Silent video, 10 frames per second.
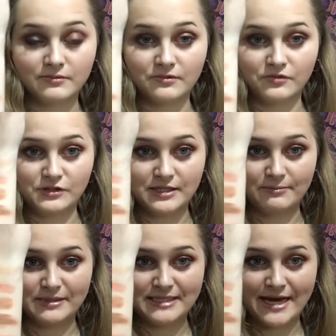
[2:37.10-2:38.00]
She said
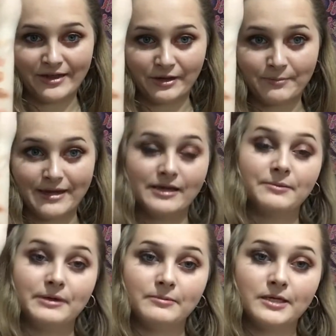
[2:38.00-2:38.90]
metallic pink
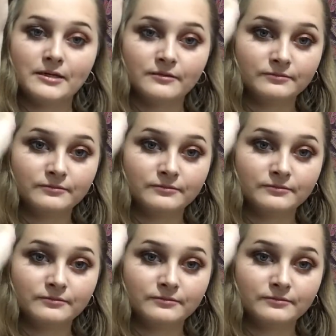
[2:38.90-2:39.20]
maybe.